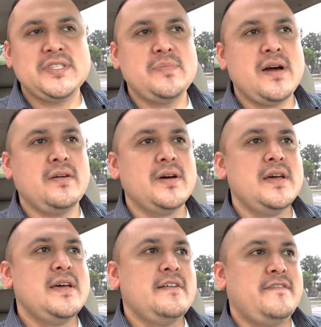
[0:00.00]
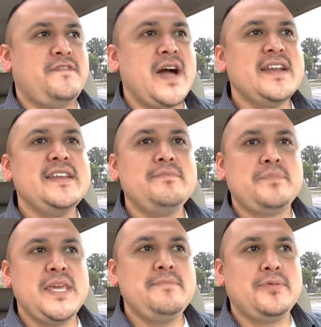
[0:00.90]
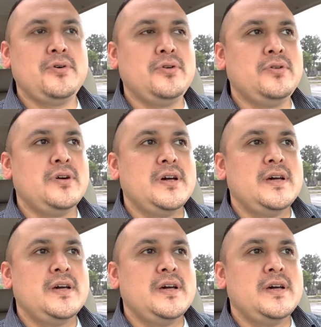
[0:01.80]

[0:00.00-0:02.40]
It's about finding people,